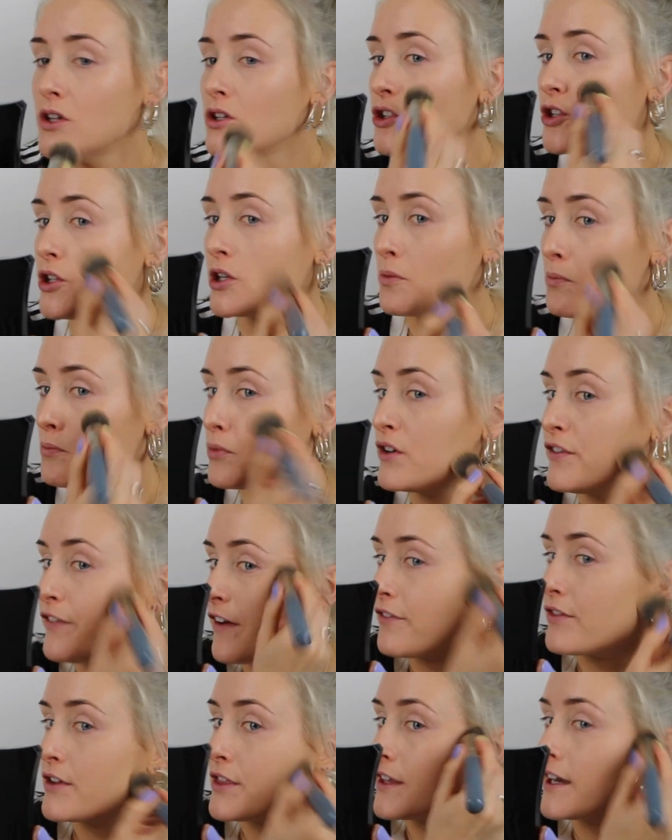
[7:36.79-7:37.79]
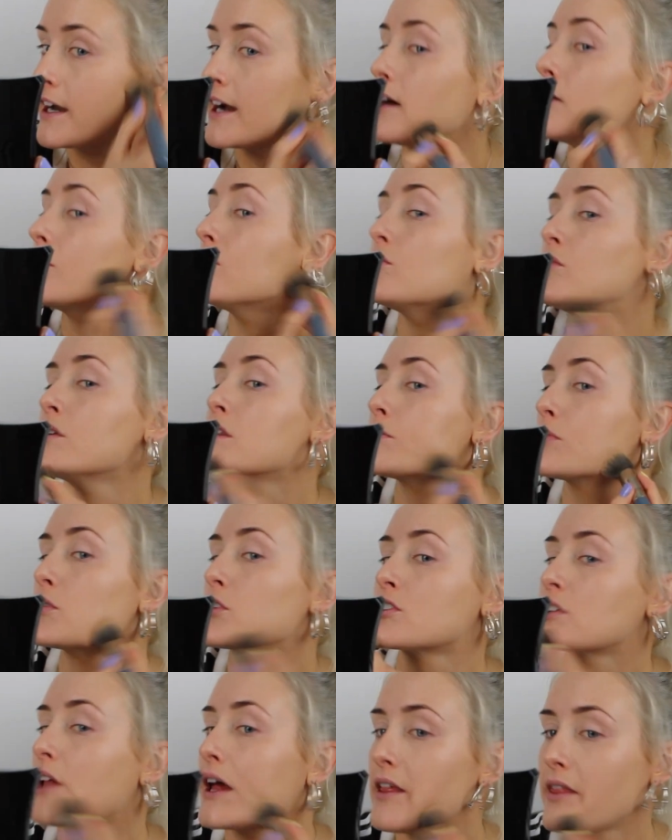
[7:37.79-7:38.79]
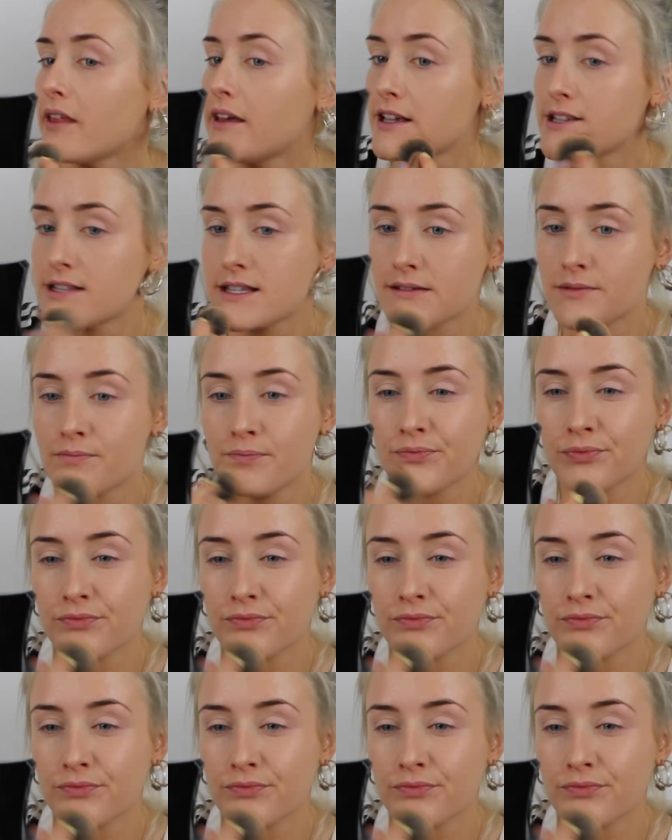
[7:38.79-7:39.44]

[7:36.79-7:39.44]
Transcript: You can buff everything out with a brush like this.